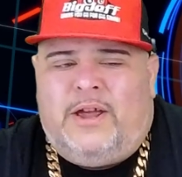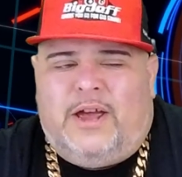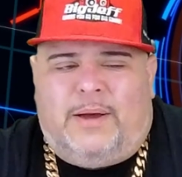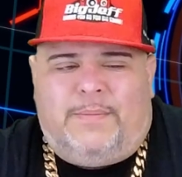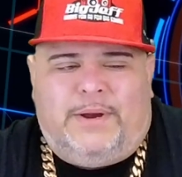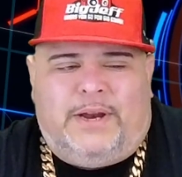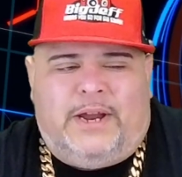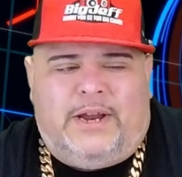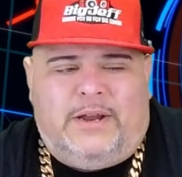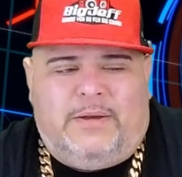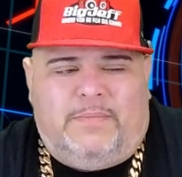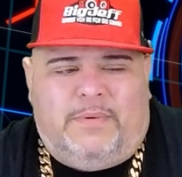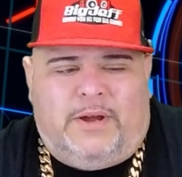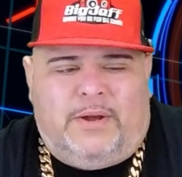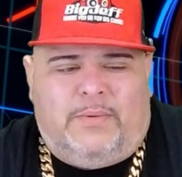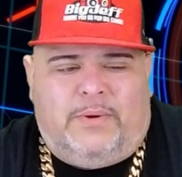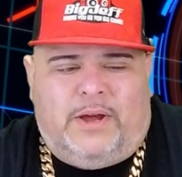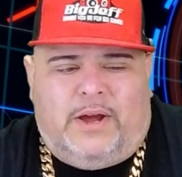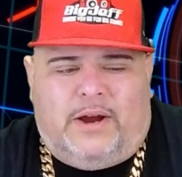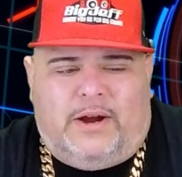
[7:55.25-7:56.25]
I mean,
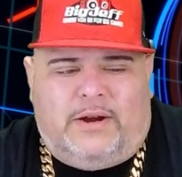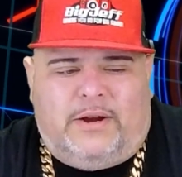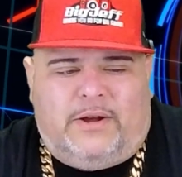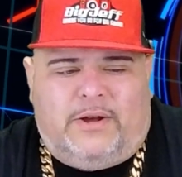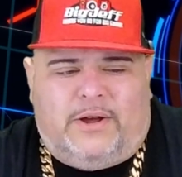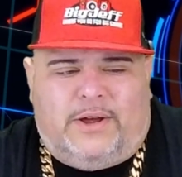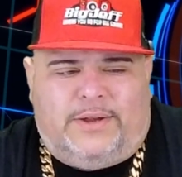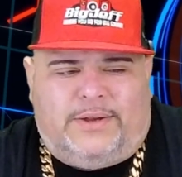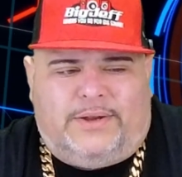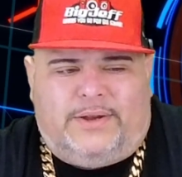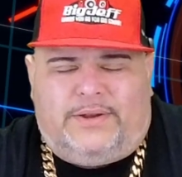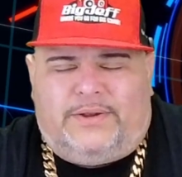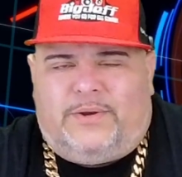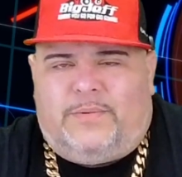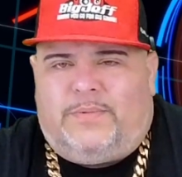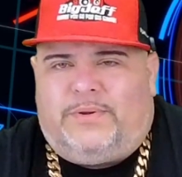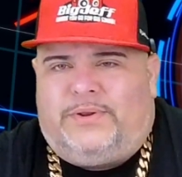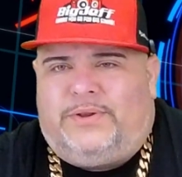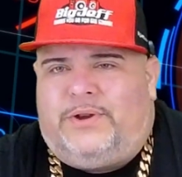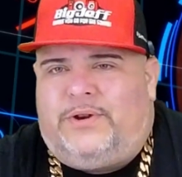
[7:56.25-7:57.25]
anybody we hire costs us
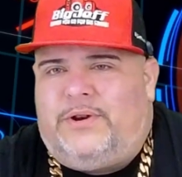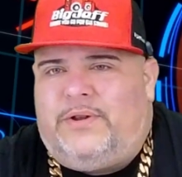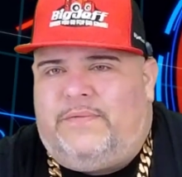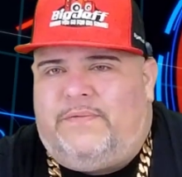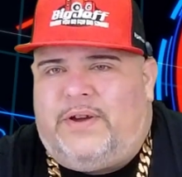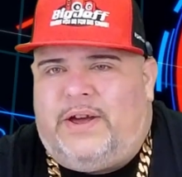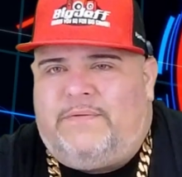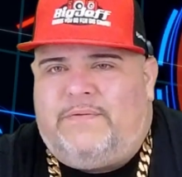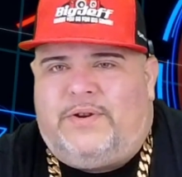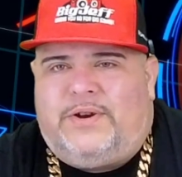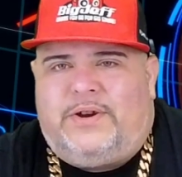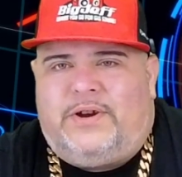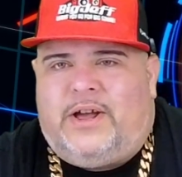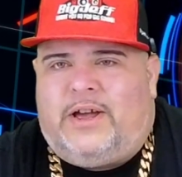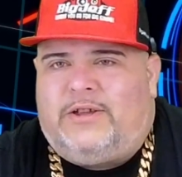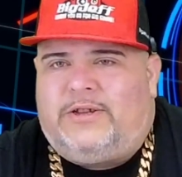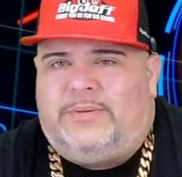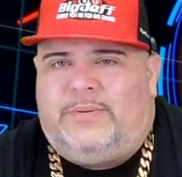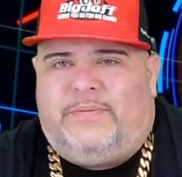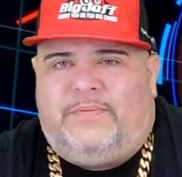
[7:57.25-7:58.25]
almost
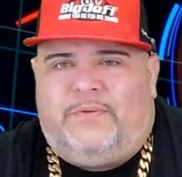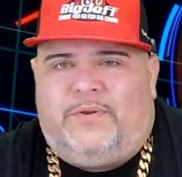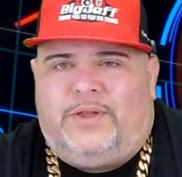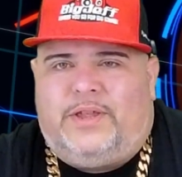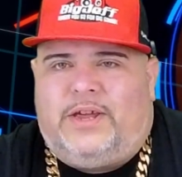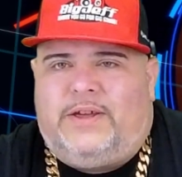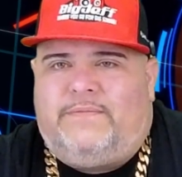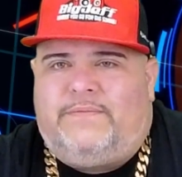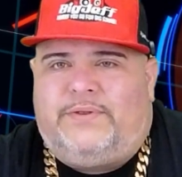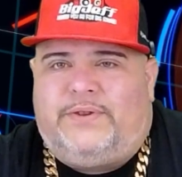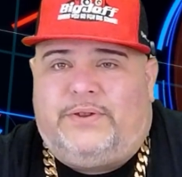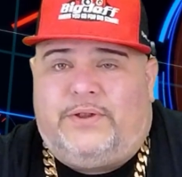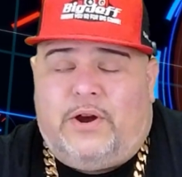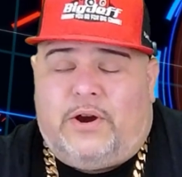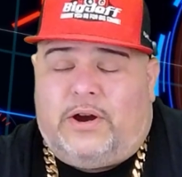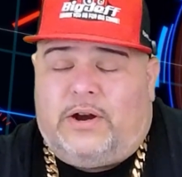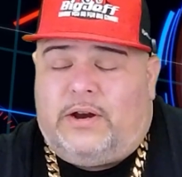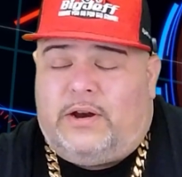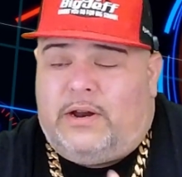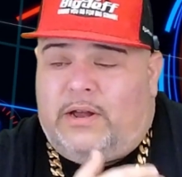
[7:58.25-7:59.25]
$3,500 before they even
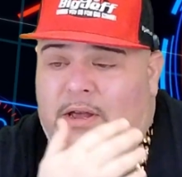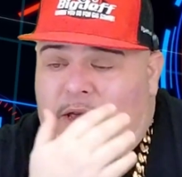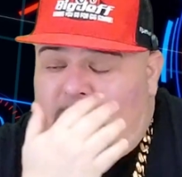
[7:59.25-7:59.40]
start.